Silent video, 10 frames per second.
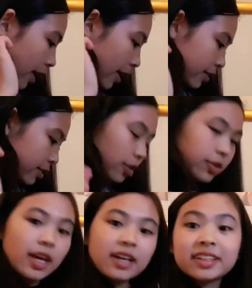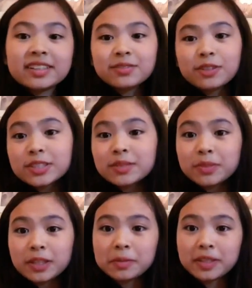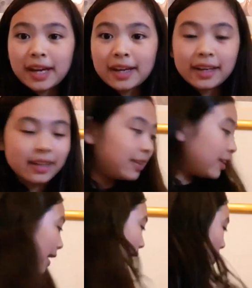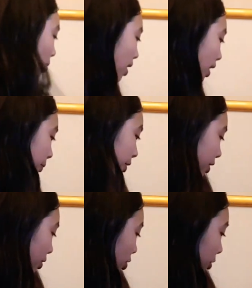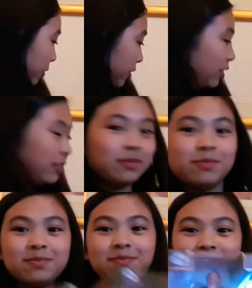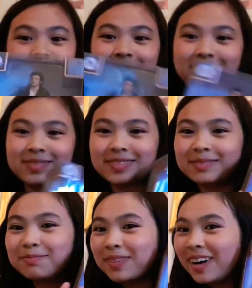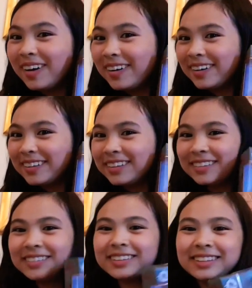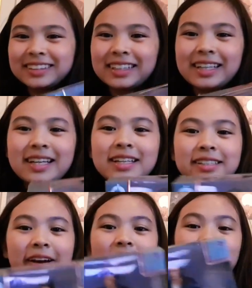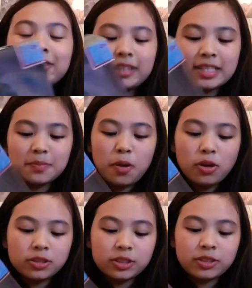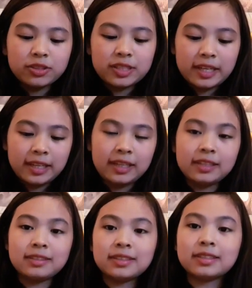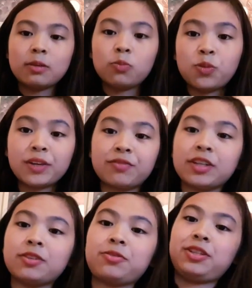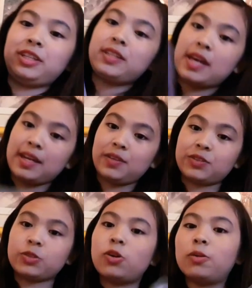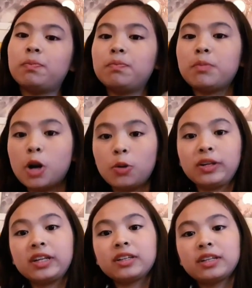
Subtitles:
And so yeah, that's Rose and BB-8. And now I'm gonna open Poe. So this box contains 1 figurine and it's got Poe in it,